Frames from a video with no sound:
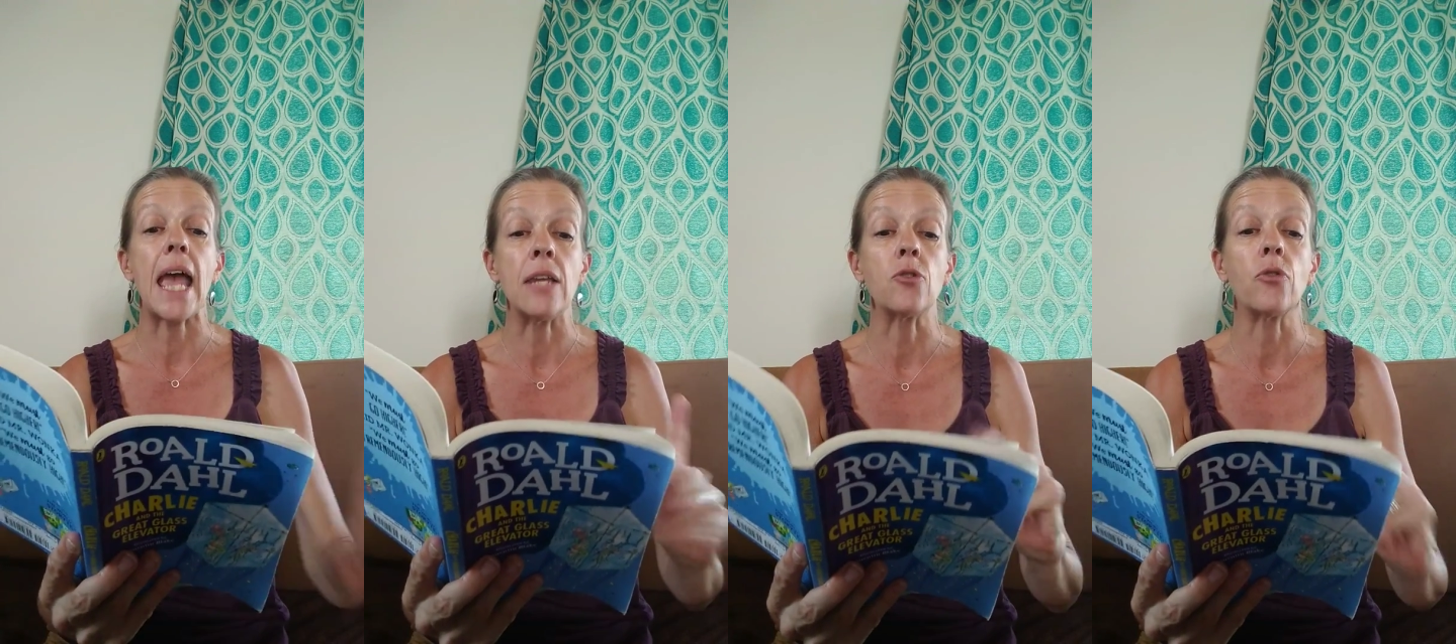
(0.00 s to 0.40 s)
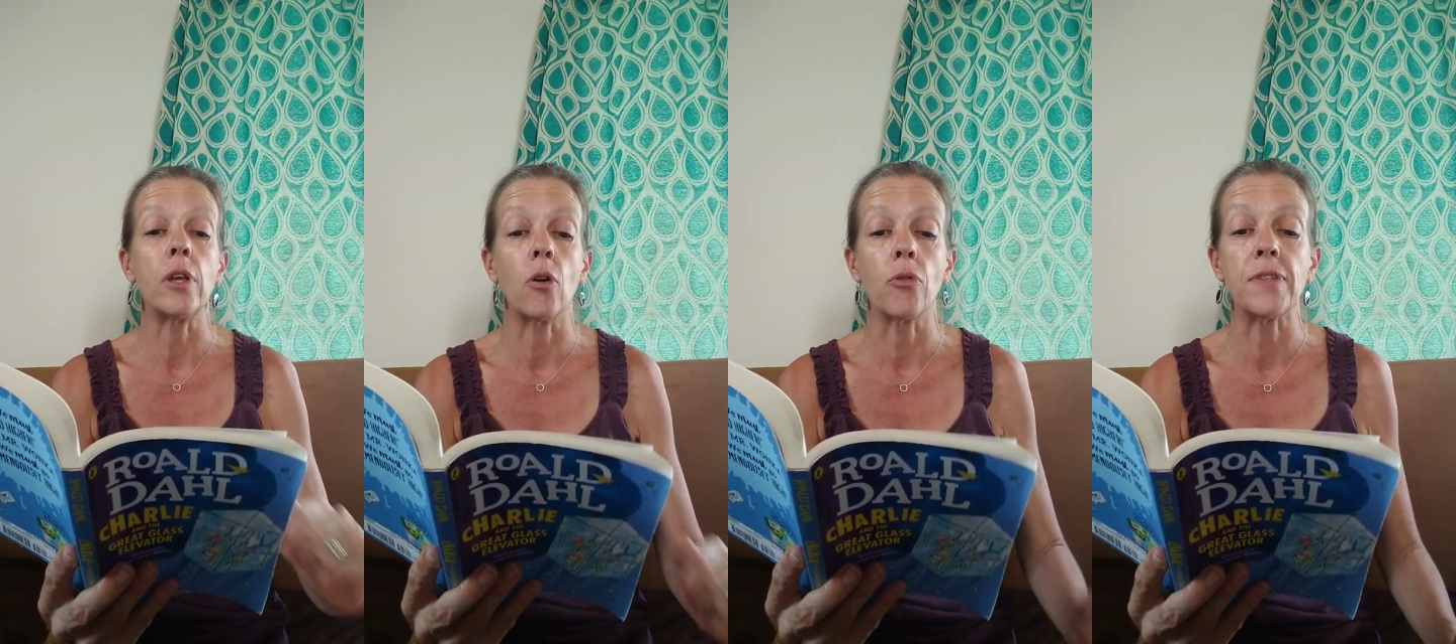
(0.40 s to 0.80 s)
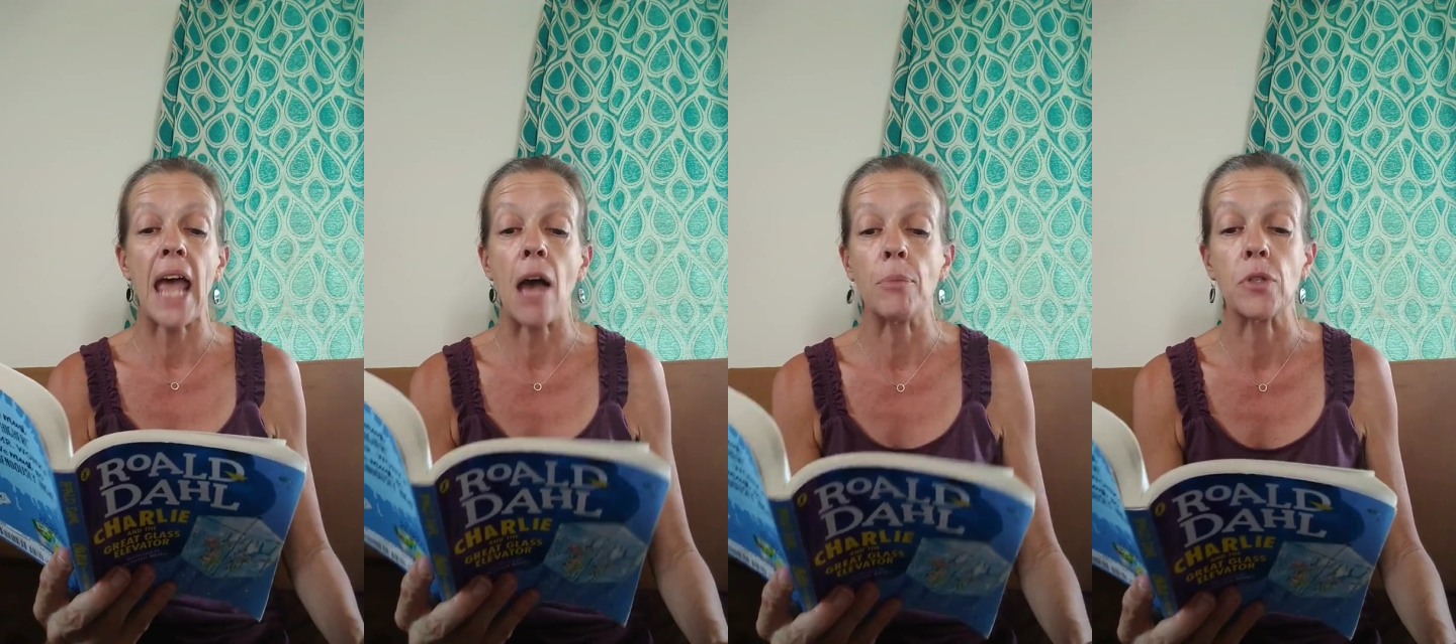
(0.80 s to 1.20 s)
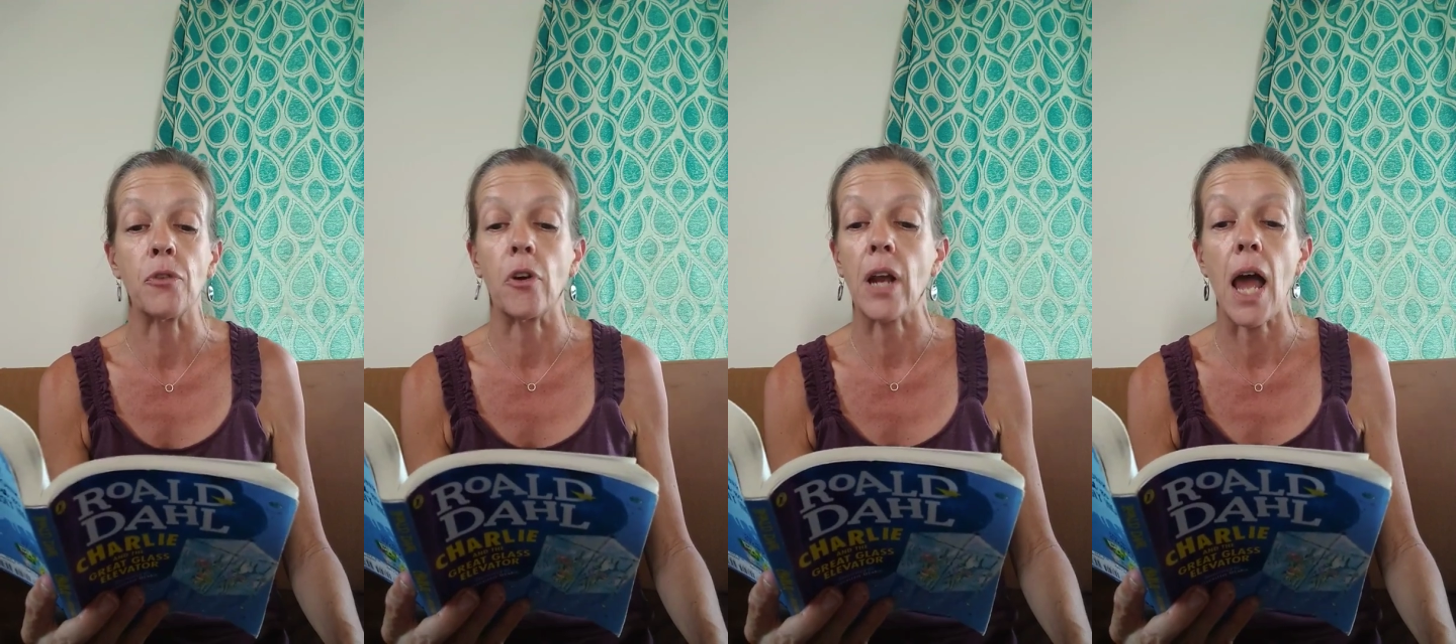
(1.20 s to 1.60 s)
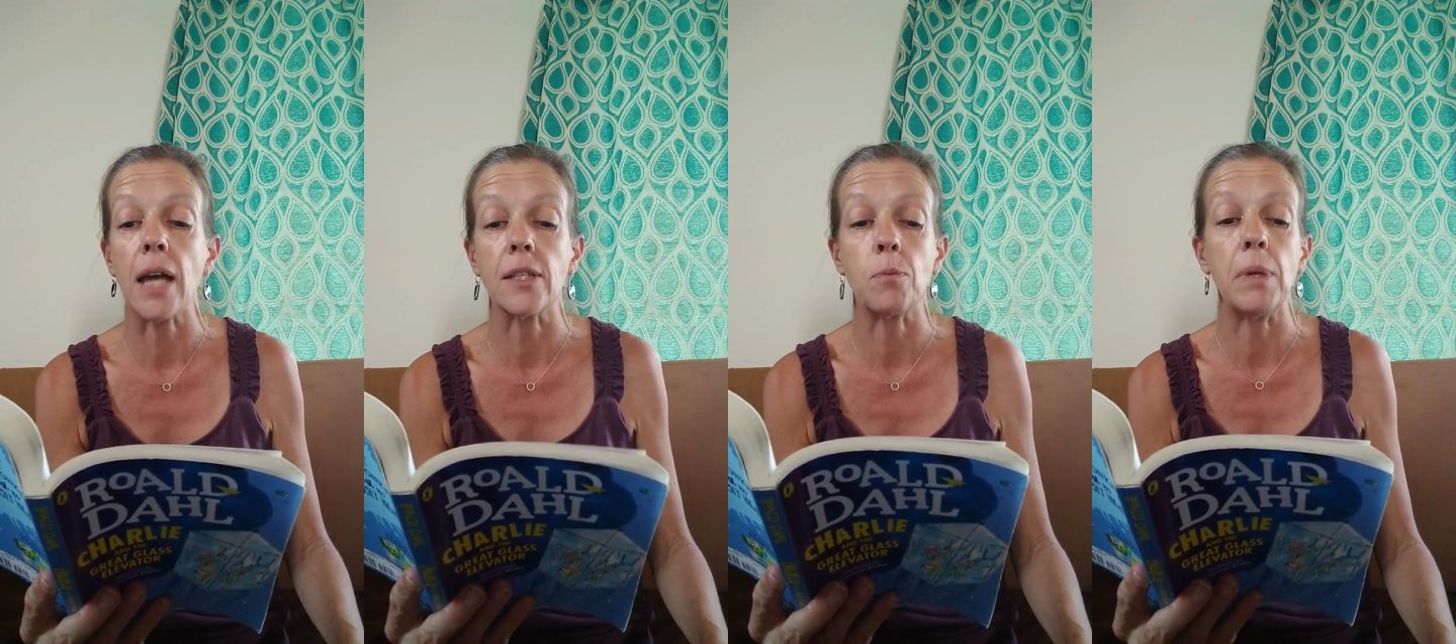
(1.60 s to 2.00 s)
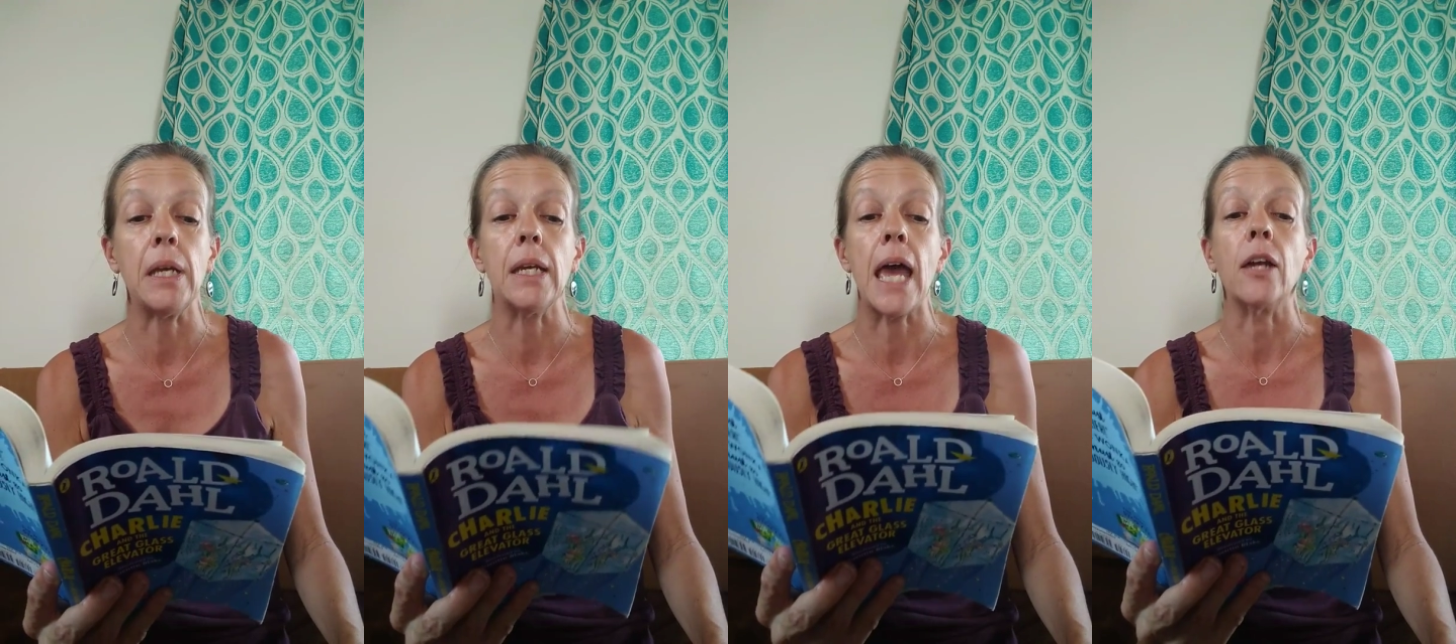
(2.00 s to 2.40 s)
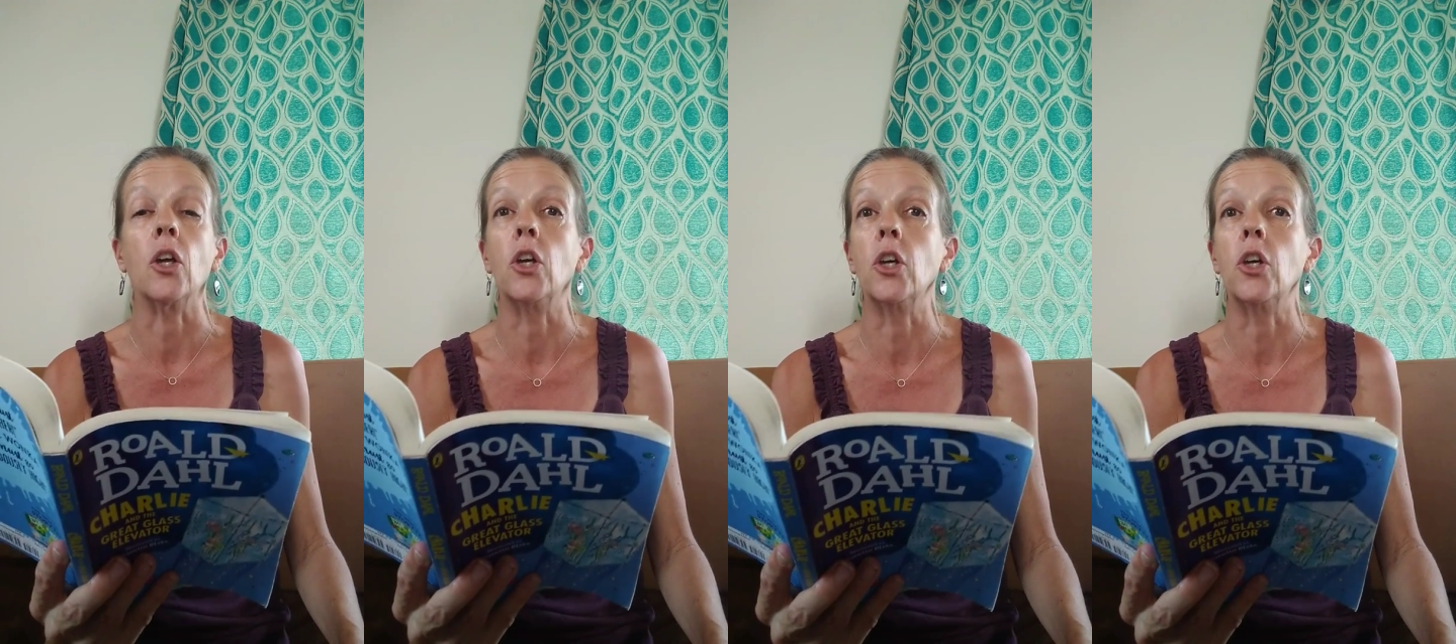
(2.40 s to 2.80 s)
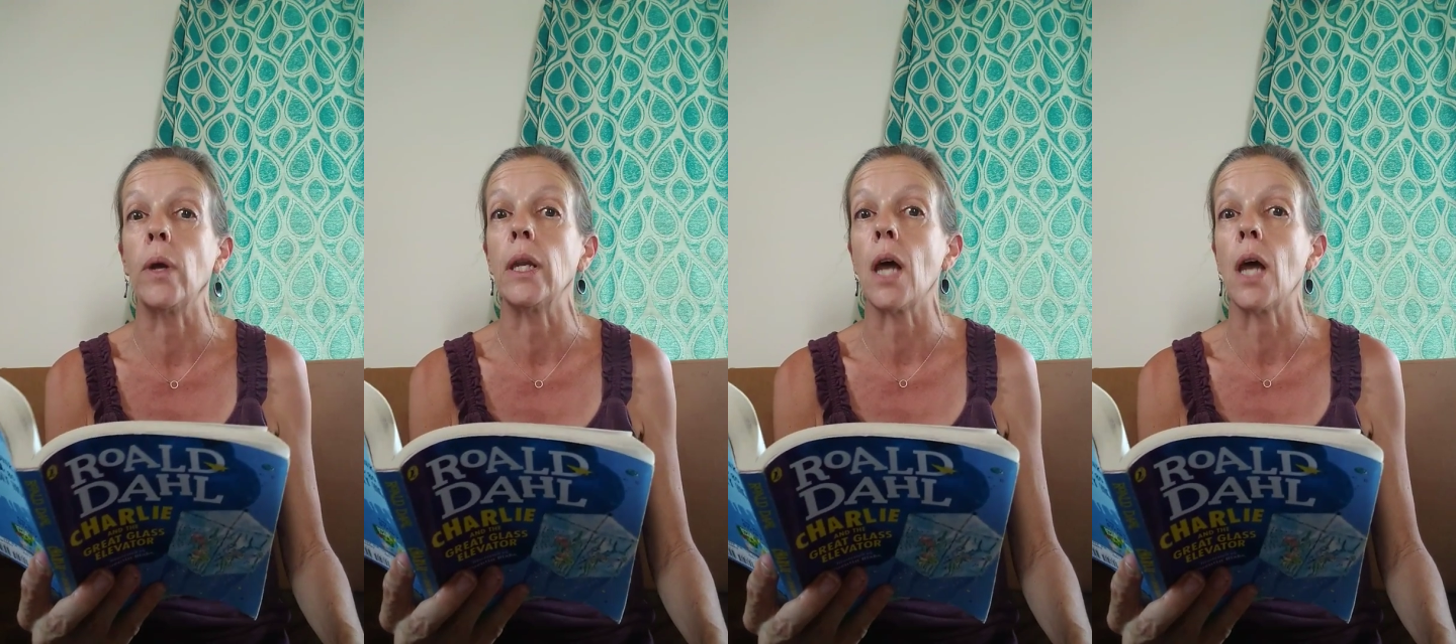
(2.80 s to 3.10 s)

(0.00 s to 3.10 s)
What rubbish, said Grandma Georgina.